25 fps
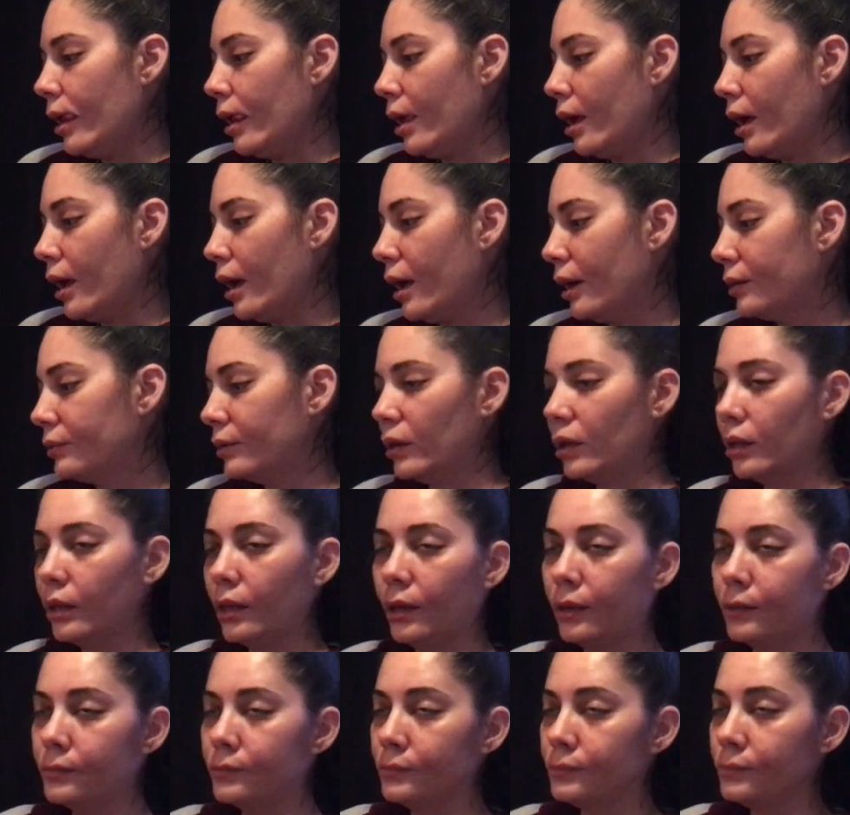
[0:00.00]
having a
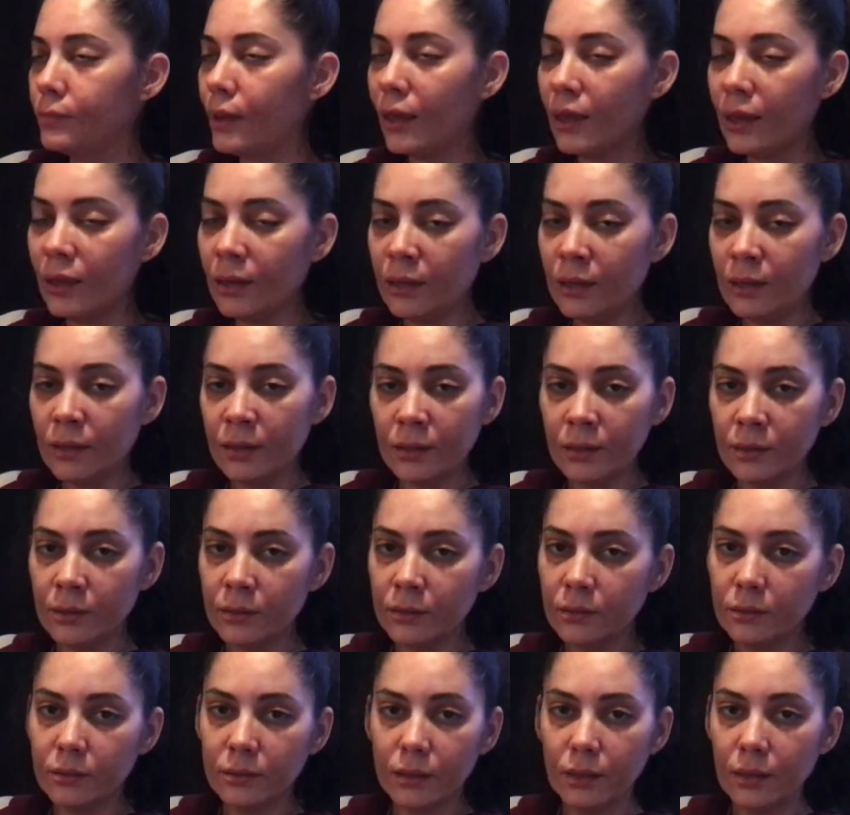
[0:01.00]
lot of pain,
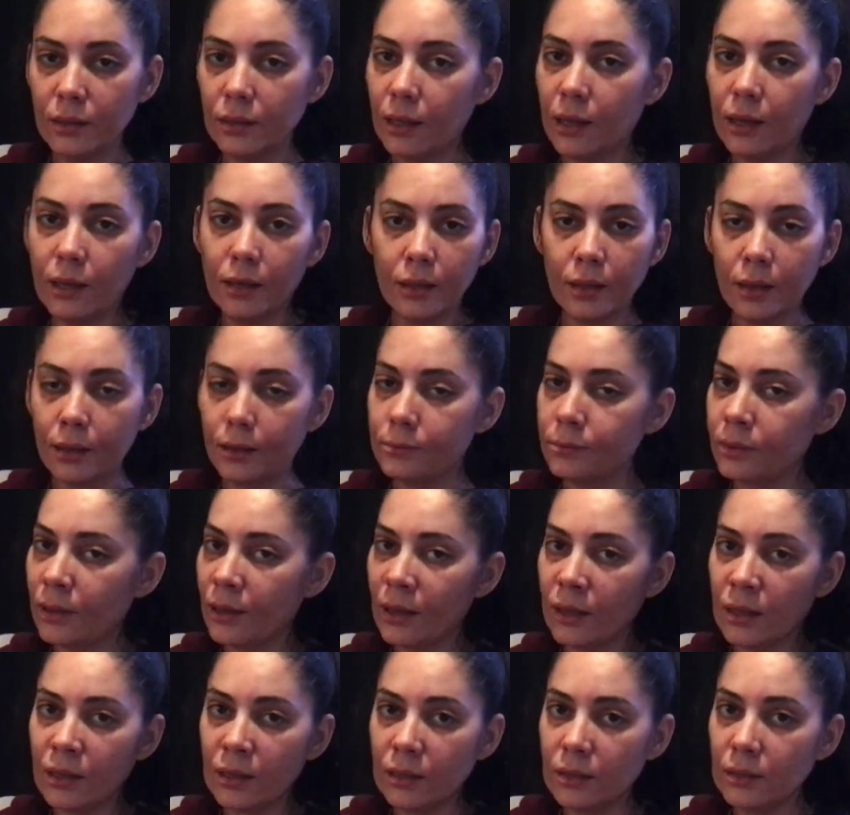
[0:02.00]
a lot of
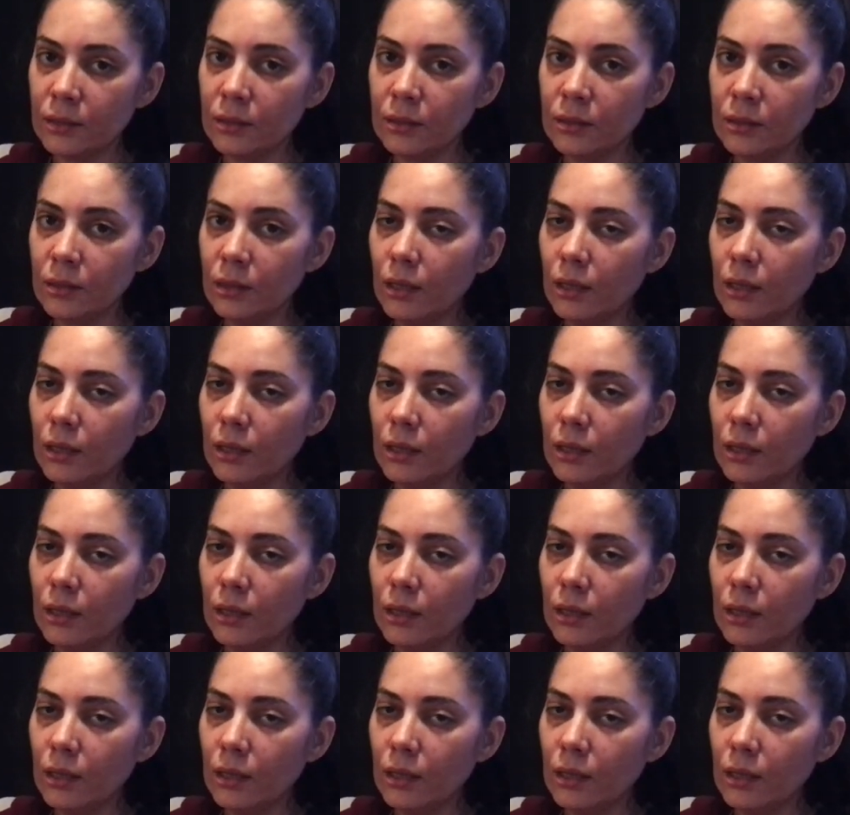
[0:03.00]
pain,